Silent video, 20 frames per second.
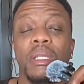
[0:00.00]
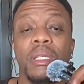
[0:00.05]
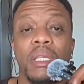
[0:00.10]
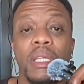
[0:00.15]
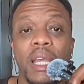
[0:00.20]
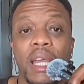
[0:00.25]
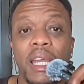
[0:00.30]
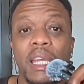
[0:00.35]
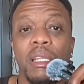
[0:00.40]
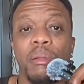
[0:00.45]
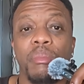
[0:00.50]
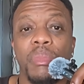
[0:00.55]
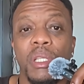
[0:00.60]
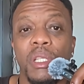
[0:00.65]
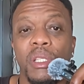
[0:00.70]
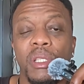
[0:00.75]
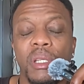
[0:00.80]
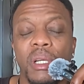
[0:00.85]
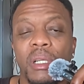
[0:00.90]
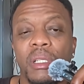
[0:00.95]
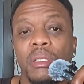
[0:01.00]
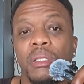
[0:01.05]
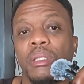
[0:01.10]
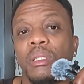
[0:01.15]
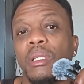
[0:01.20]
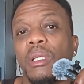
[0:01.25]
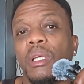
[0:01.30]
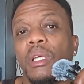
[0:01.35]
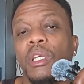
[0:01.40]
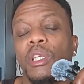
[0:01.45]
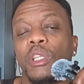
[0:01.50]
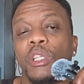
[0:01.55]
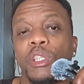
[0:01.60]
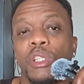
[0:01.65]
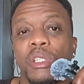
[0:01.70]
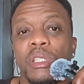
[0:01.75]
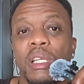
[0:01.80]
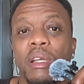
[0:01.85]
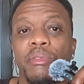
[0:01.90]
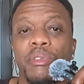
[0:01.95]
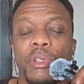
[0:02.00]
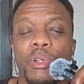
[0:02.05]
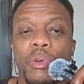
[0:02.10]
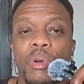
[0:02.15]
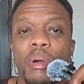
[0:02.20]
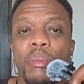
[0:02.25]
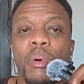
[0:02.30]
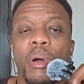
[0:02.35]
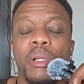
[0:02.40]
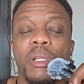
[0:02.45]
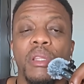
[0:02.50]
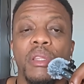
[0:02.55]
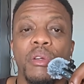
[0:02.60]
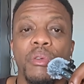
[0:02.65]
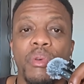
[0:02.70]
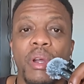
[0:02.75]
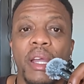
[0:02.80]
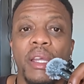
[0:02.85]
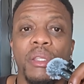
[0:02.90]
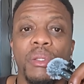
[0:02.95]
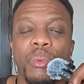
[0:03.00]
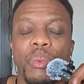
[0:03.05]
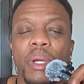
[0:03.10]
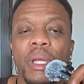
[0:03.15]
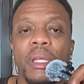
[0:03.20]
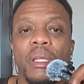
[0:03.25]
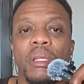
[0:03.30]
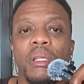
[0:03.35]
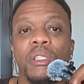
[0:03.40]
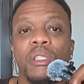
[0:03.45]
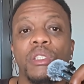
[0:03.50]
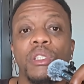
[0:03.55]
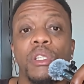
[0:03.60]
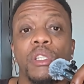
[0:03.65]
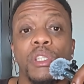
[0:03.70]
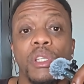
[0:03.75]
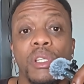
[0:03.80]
It can be done. You just have to go about it the right way, the